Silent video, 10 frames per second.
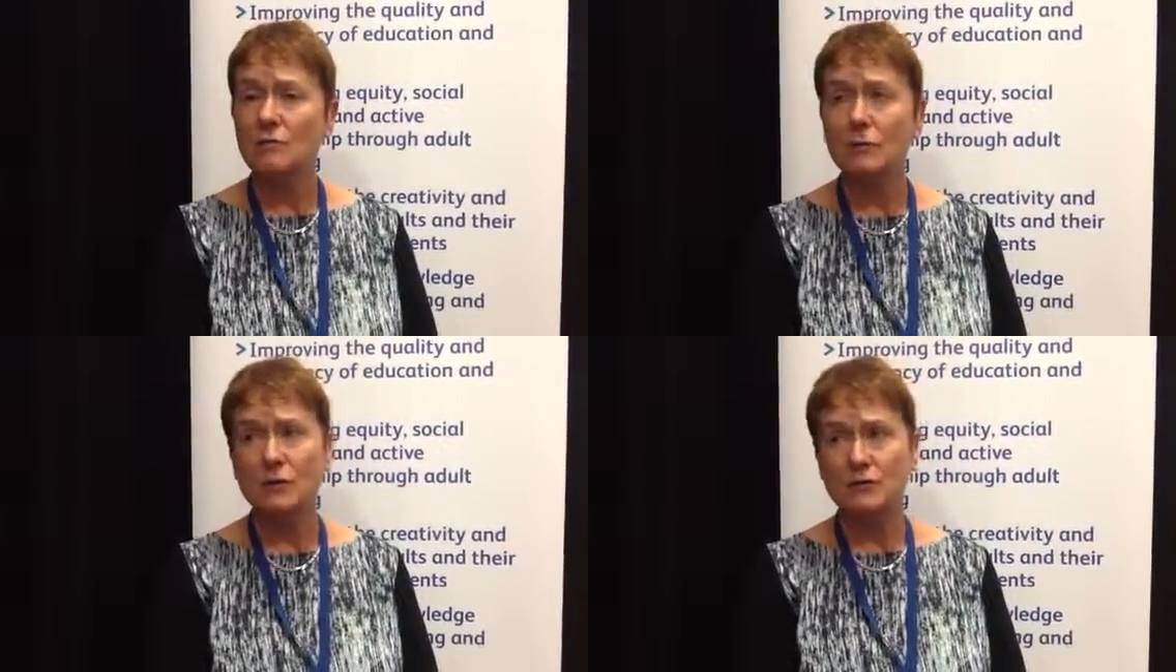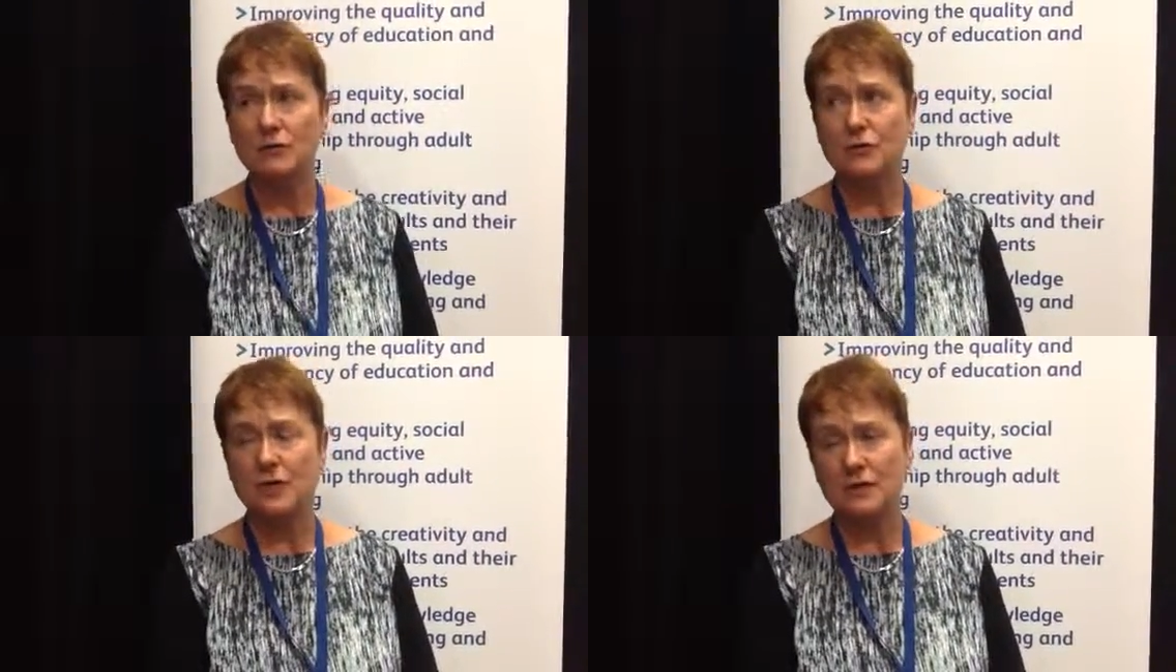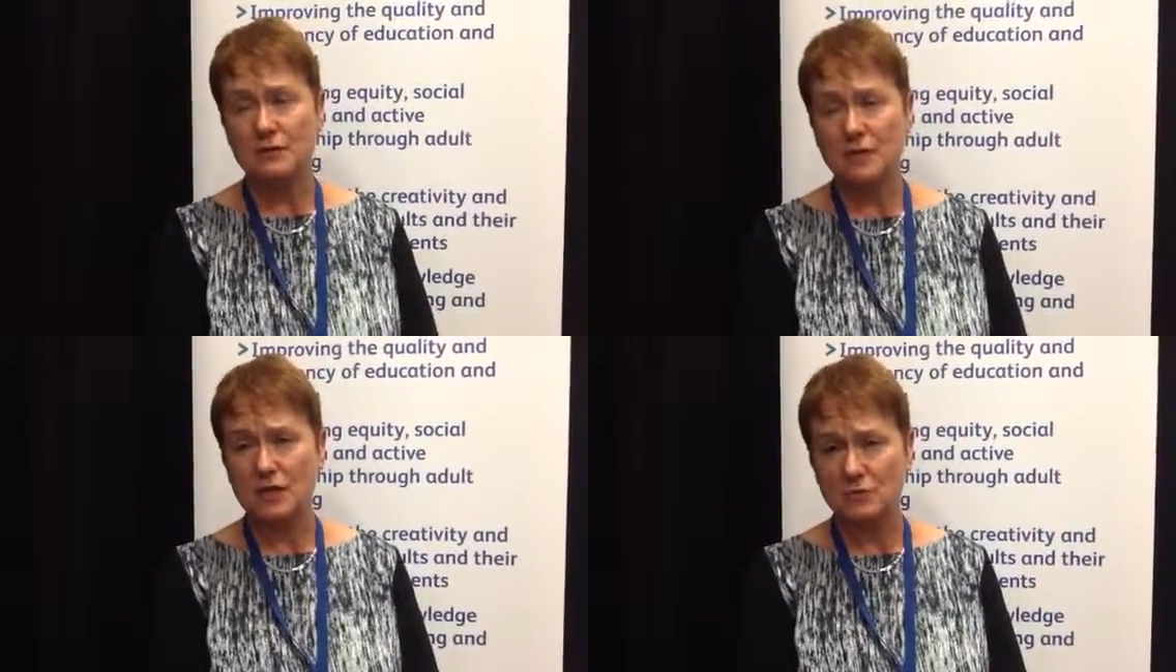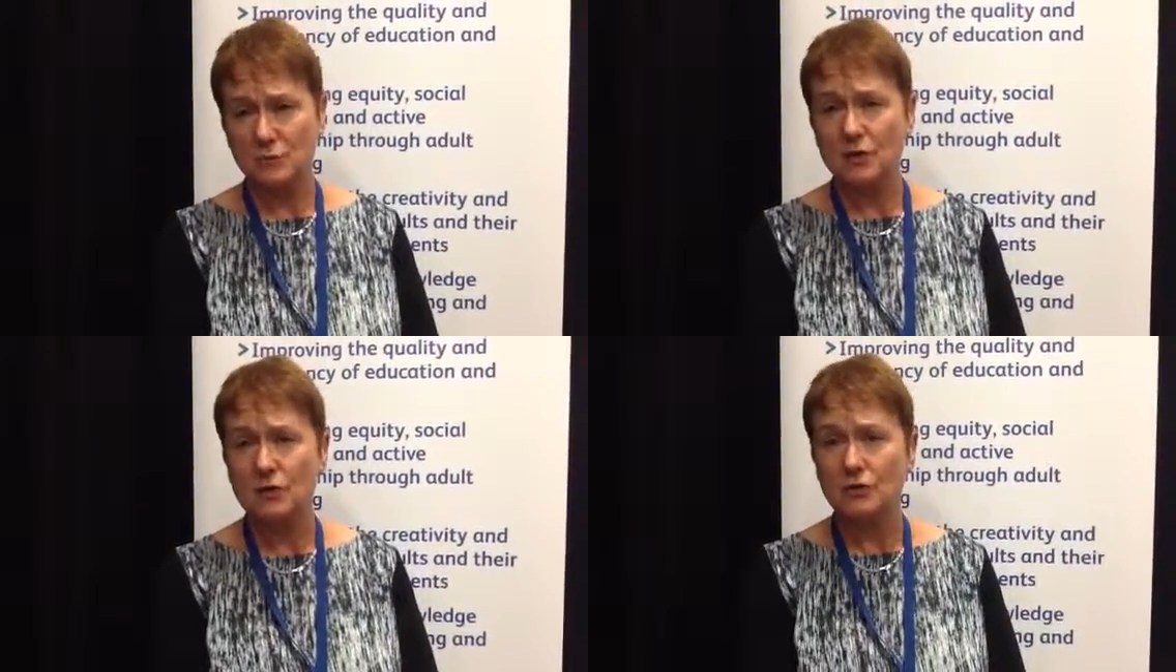both to the outside
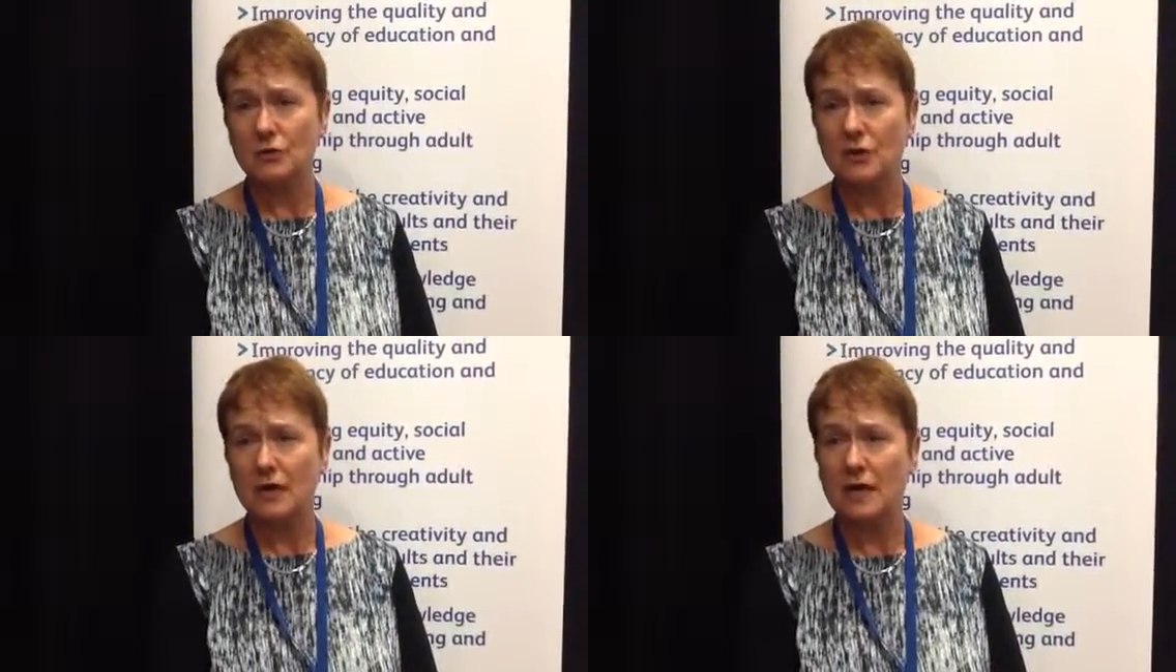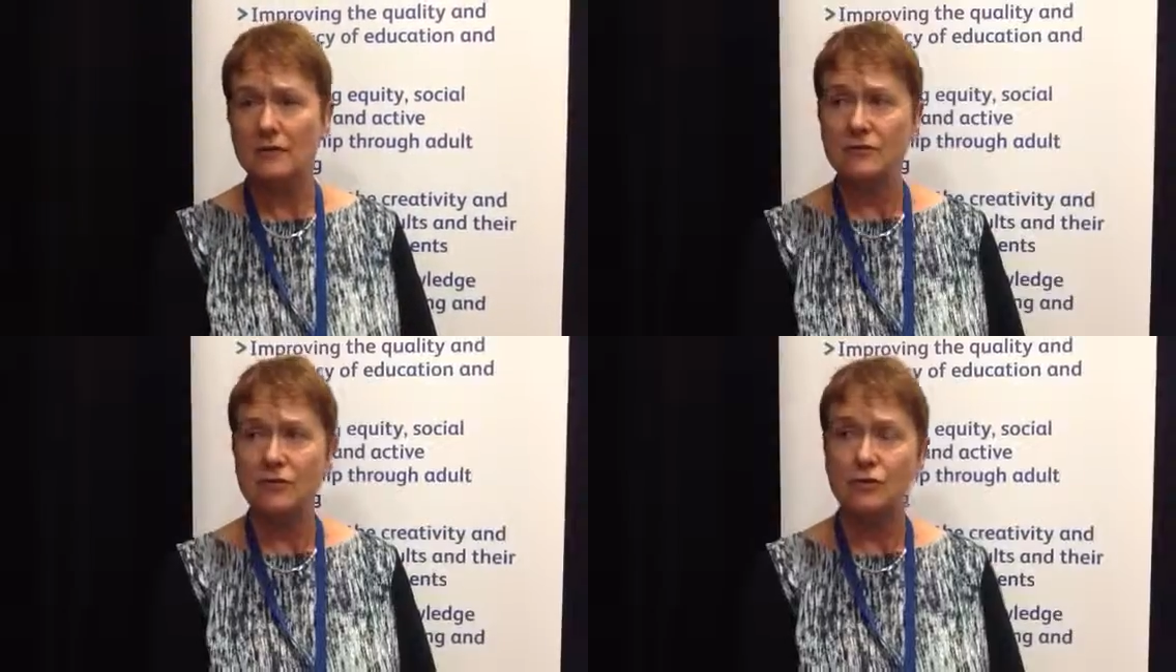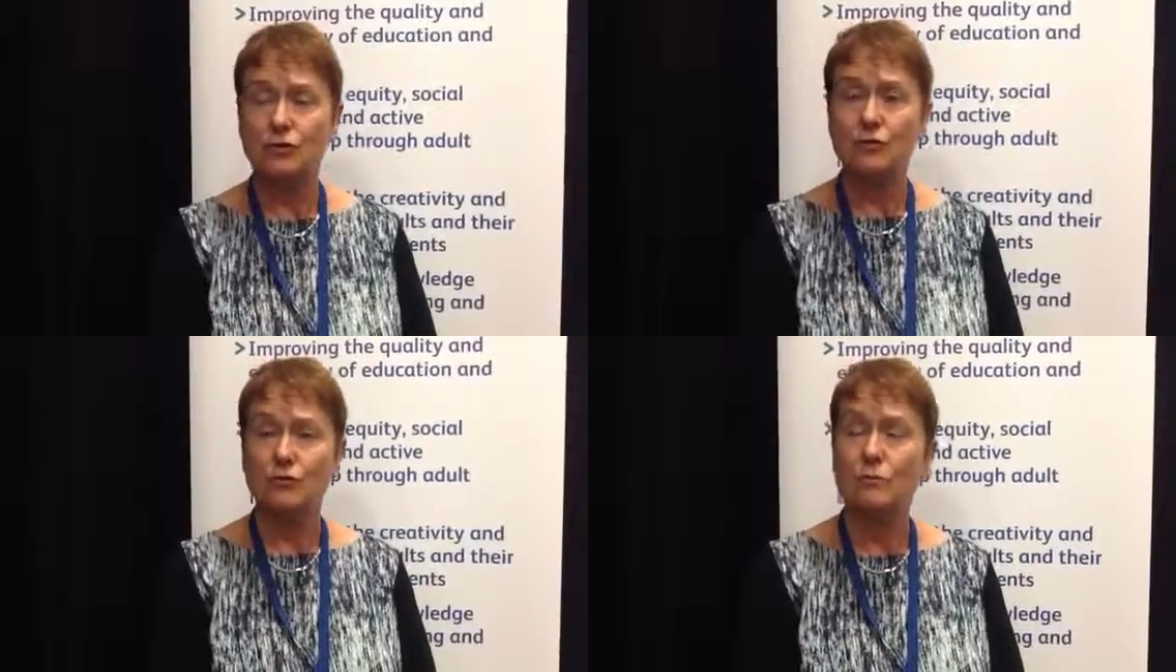world and to